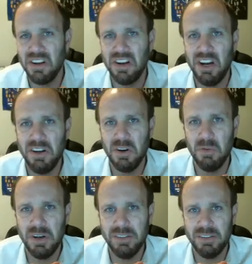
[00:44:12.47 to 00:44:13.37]
I know
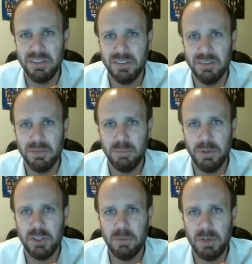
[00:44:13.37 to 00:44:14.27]
what
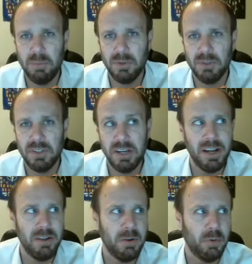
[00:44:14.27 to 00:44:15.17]
British people are saying
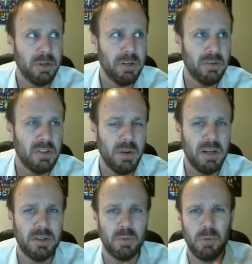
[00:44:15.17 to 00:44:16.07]
now that we're here in Spain,
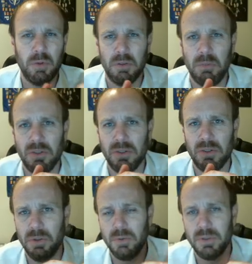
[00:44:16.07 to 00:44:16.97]
because we went to Barcelona,
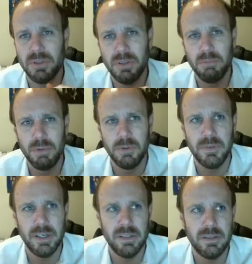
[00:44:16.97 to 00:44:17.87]
we saw
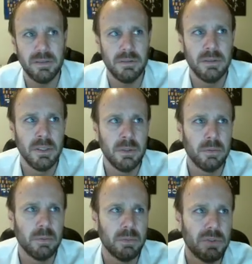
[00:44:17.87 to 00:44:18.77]
bullfights and
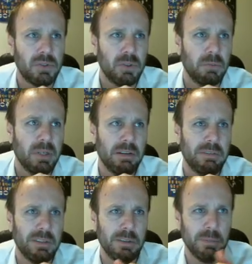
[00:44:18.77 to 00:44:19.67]
went scuba
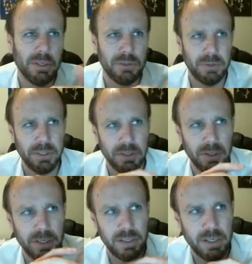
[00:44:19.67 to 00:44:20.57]
diving in the Mediterranean and
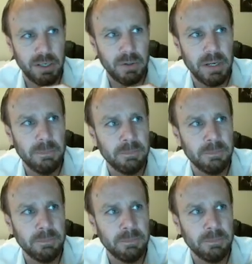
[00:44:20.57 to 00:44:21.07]
all that kind of crap.